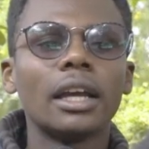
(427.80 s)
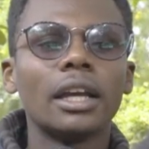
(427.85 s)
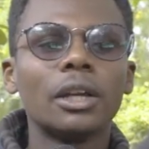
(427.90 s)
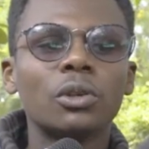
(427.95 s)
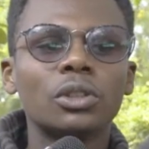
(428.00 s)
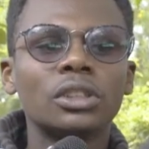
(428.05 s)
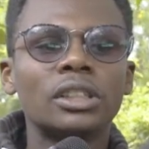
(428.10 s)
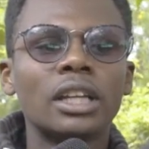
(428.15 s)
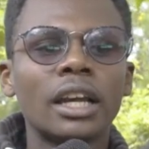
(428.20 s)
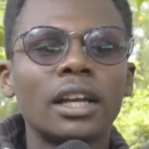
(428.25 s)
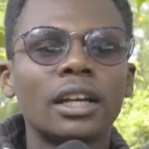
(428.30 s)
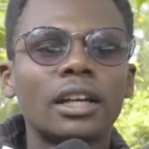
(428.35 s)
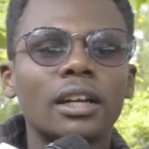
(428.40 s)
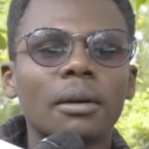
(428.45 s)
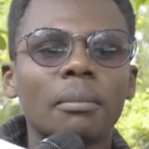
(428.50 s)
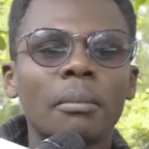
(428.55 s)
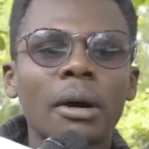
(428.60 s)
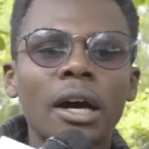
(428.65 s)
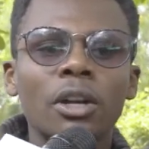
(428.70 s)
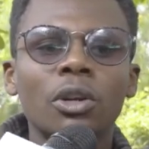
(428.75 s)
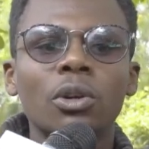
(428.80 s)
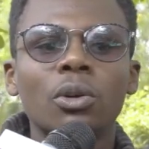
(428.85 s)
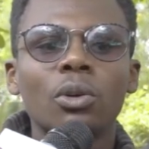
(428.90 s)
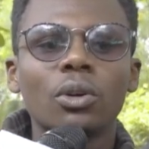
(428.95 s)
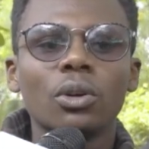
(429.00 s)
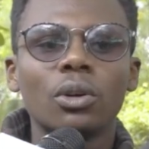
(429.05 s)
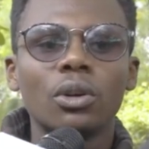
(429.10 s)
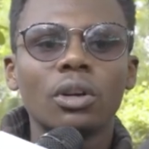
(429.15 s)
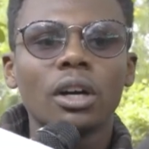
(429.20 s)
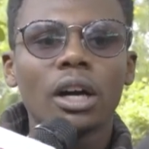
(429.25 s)
He was like, Mario,
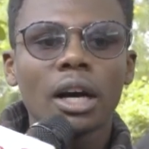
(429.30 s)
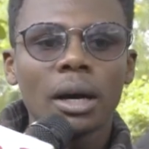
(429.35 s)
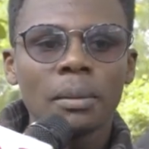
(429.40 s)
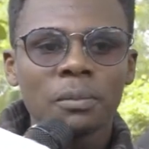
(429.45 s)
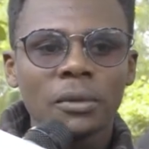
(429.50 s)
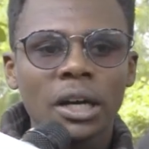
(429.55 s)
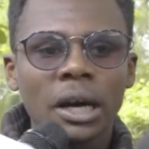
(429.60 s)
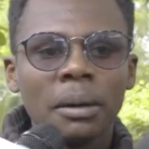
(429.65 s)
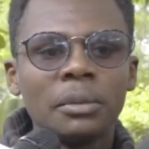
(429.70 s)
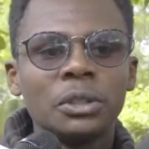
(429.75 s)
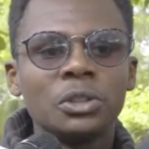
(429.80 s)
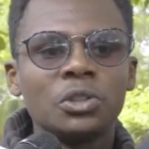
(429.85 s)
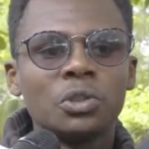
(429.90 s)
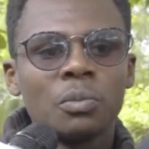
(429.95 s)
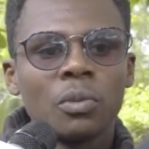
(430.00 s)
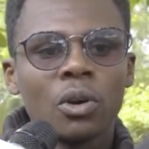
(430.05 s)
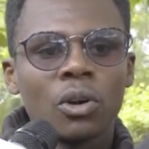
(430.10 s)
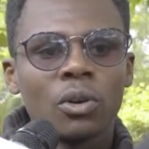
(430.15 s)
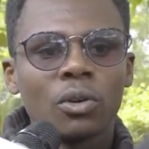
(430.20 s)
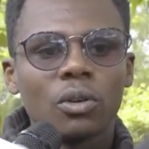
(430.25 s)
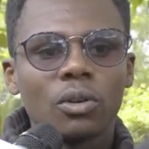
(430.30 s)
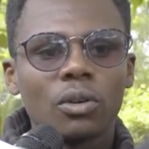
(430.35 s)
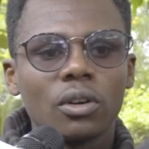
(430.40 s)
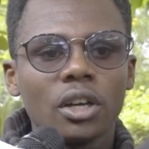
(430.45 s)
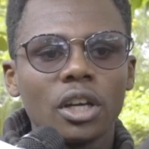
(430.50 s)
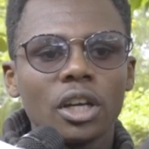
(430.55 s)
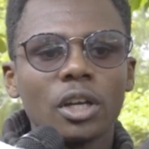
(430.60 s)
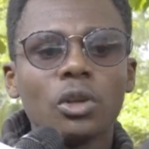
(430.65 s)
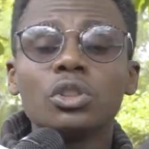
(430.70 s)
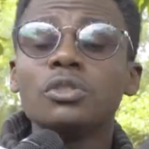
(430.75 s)
I'm coming tomorrow.
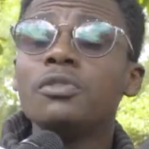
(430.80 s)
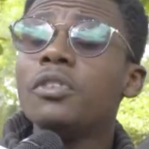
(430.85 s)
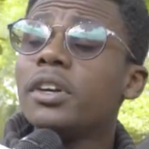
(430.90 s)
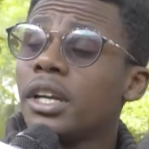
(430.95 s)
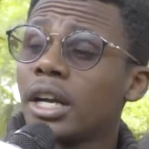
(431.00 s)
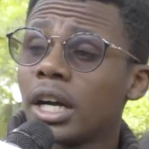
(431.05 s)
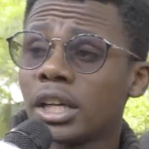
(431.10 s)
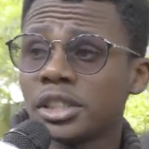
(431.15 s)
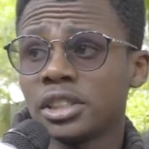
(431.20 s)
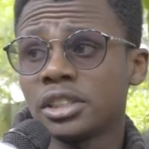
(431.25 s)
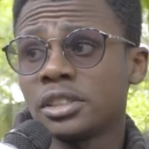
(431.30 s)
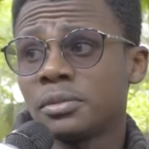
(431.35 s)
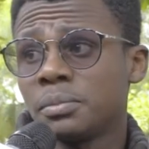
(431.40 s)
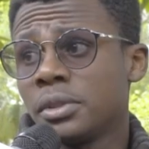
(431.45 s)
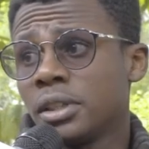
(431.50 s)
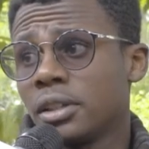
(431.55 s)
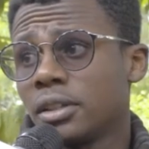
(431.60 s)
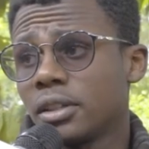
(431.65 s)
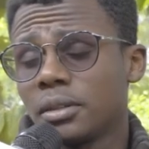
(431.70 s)
He was very harsh at me